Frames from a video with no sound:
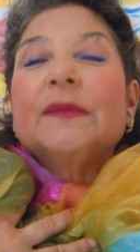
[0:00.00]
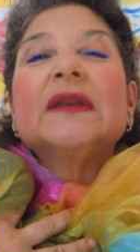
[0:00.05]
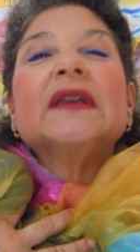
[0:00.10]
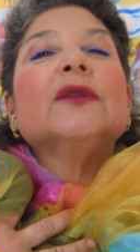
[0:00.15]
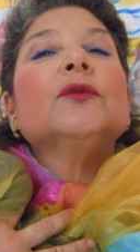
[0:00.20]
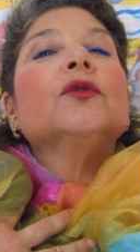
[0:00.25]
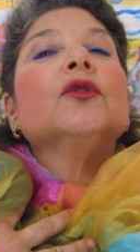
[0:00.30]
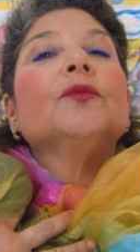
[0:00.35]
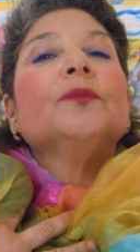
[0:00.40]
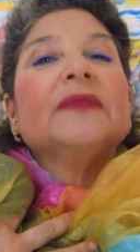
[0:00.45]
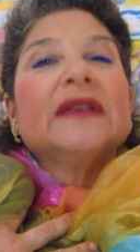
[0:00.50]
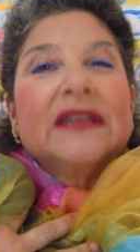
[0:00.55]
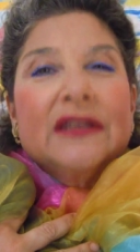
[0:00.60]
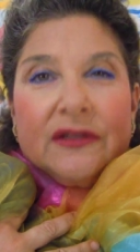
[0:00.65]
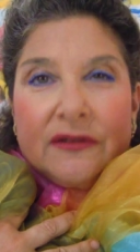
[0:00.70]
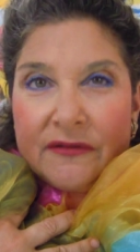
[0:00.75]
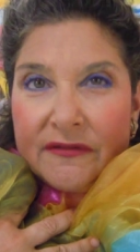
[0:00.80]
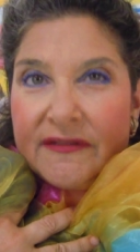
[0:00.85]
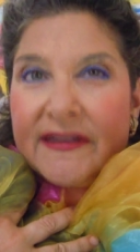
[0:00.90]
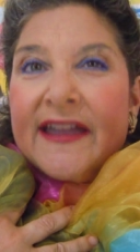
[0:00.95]
He will meet
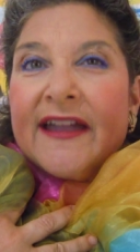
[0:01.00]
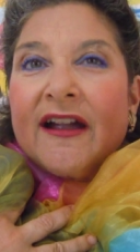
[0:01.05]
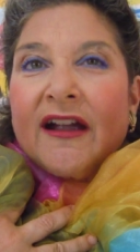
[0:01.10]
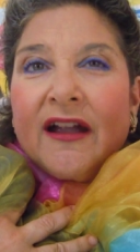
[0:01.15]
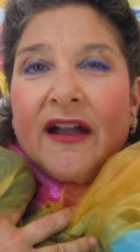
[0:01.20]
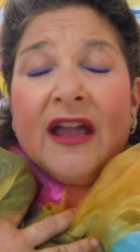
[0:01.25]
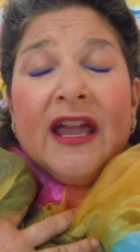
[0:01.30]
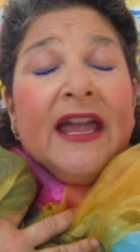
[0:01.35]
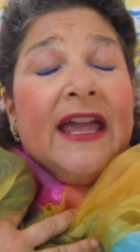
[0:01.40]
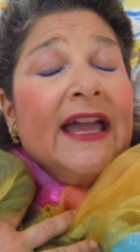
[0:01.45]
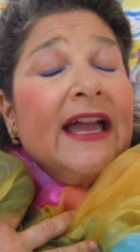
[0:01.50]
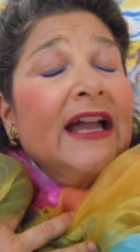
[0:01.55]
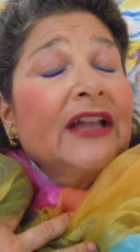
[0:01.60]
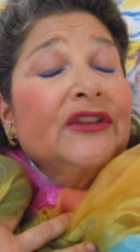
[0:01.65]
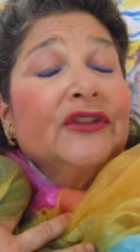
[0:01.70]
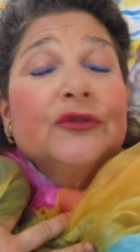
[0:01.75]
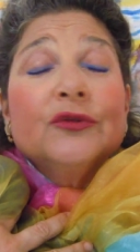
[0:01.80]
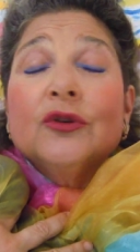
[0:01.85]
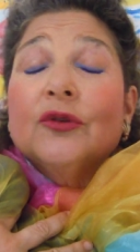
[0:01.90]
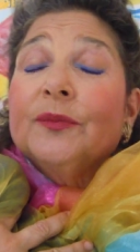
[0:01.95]
you there
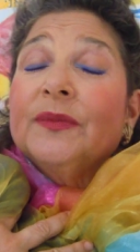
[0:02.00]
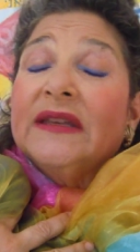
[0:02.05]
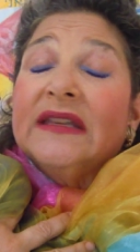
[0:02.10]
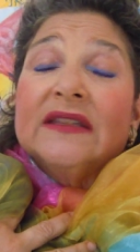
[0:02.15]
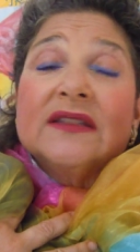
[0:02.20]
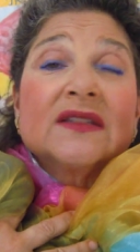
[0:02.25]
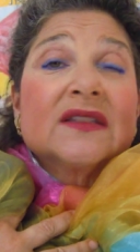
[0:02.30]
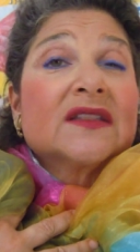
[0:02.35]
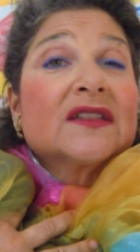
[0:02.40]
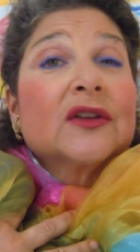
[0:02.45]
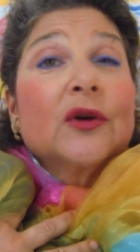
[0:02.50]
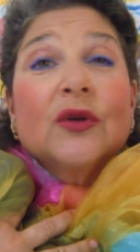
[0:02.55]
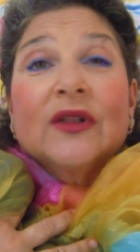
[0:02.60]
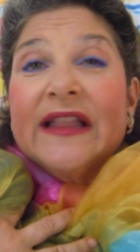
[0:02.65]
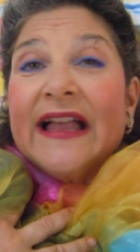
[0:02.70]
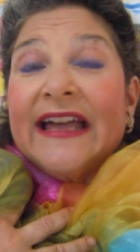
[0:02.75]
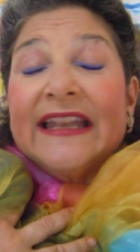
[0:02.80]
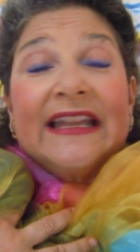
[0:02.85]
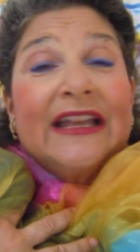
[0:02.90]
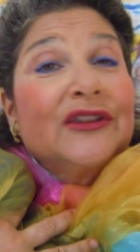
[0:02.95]
and you will be so glad.